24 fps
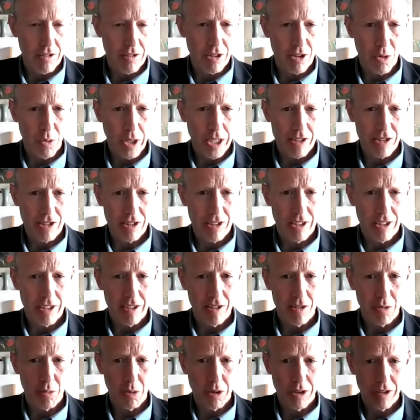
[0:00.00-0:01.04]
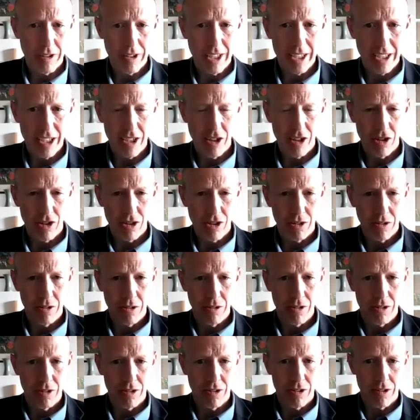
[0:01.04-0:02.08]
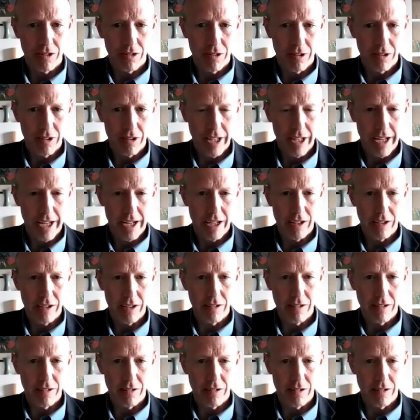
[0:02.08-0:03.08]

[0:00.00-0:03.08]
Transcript: The question is, what are the issues that